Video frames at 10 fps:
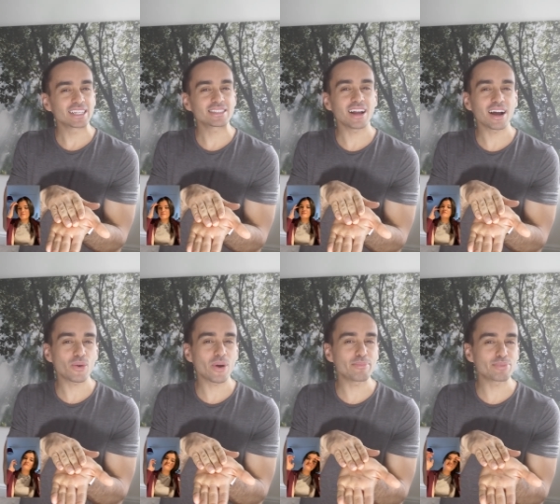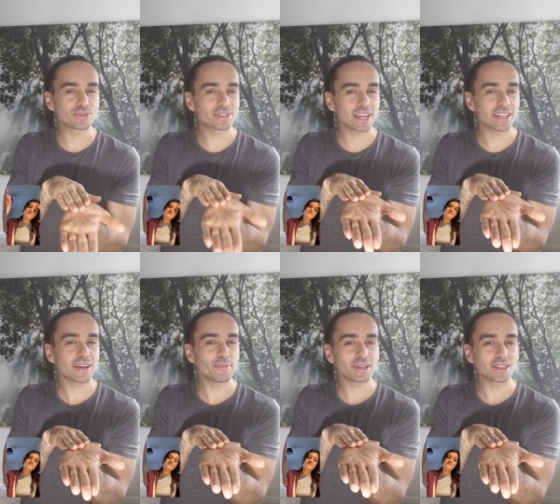It's not quite
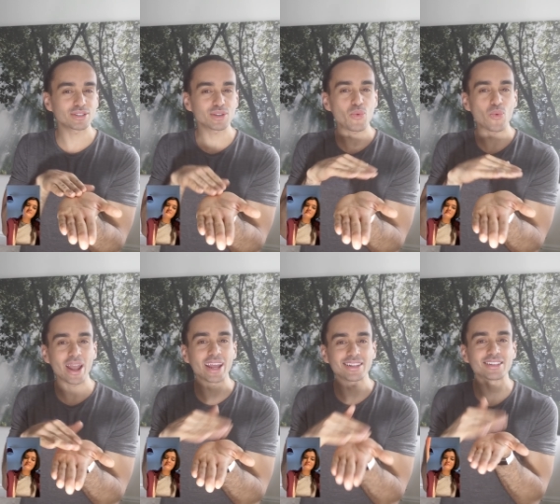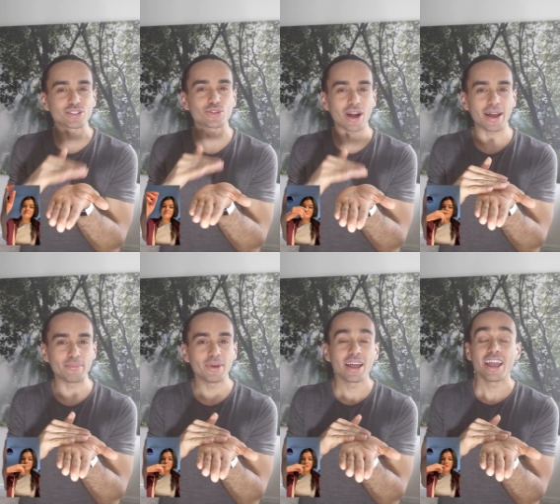bruschetta, but there's a way to
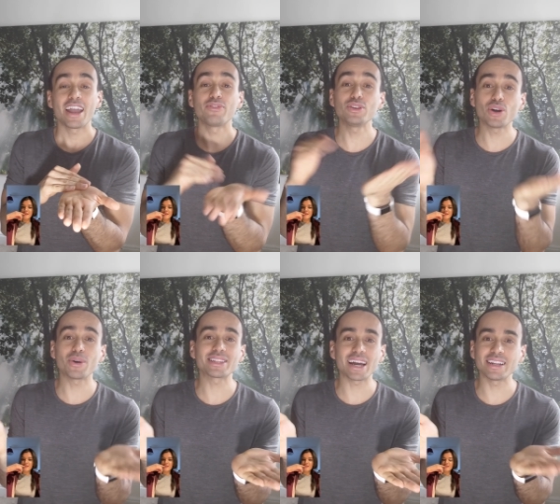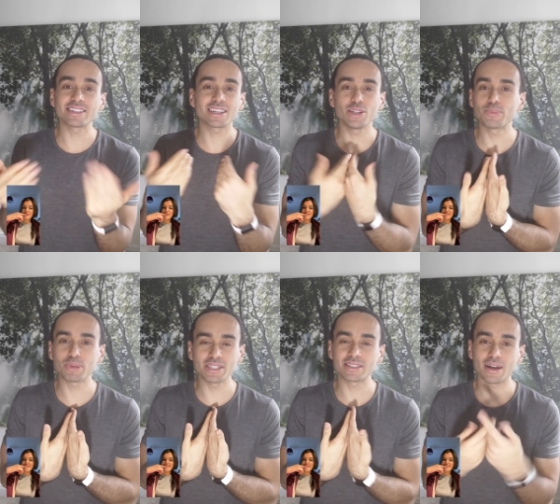describe. If you know what that is, can you
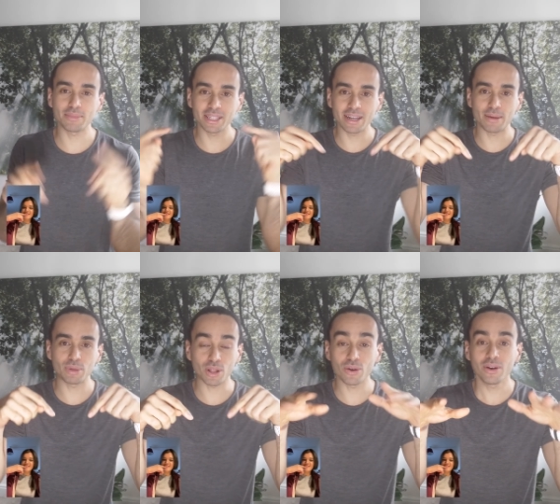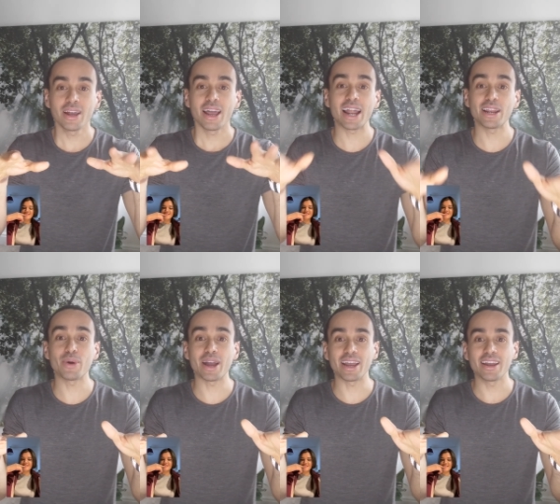please tell me down below?
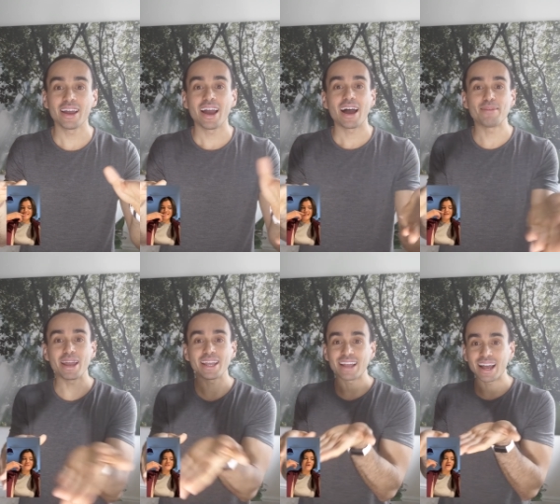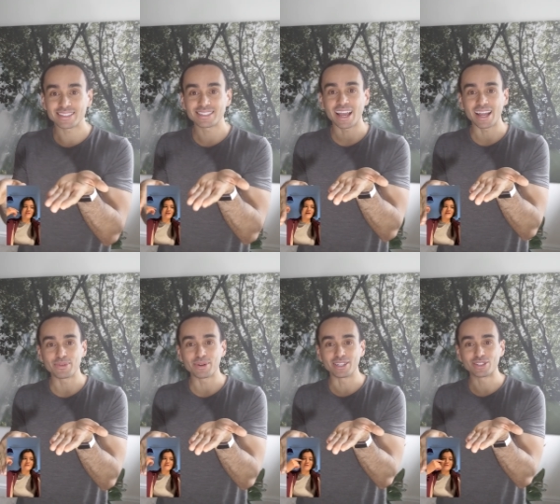Anyway, I made that
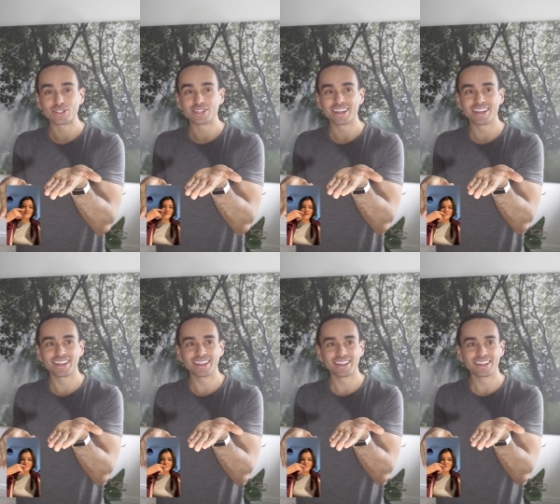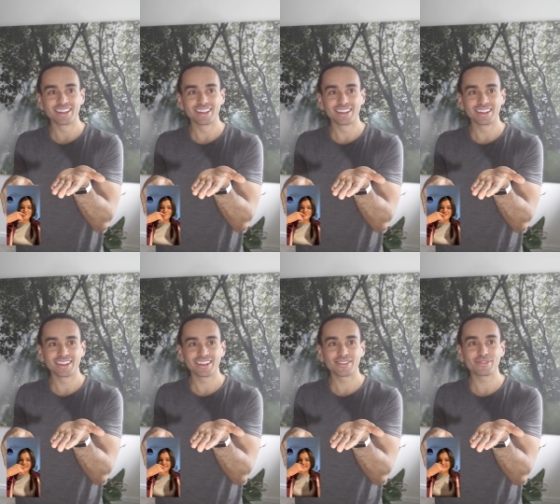sandwich.
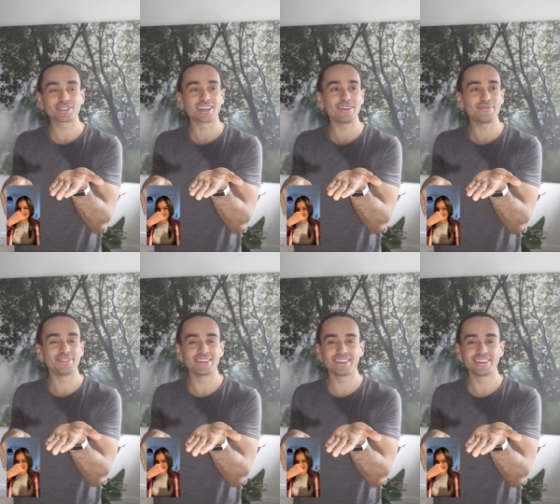What's that?